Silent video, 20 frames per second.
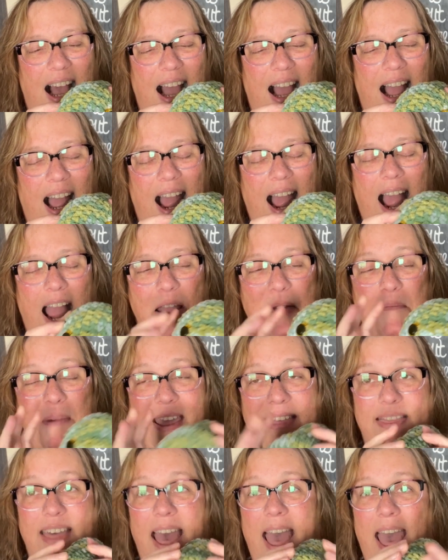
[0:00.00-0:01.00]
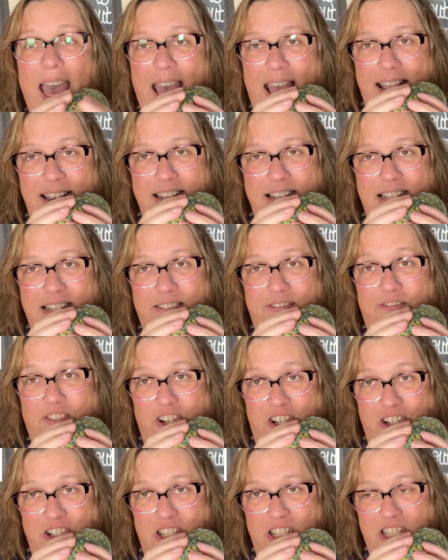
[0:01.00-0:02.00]
I made the head
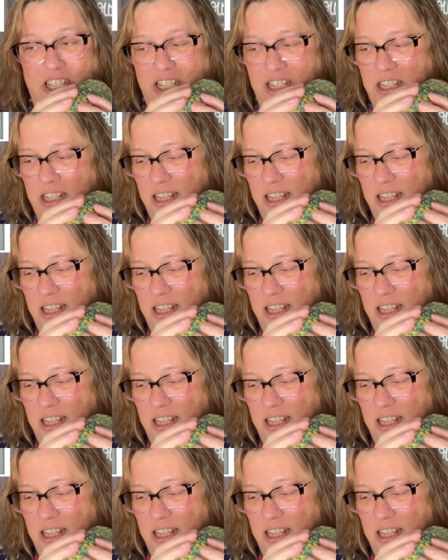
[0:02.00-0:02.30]
first.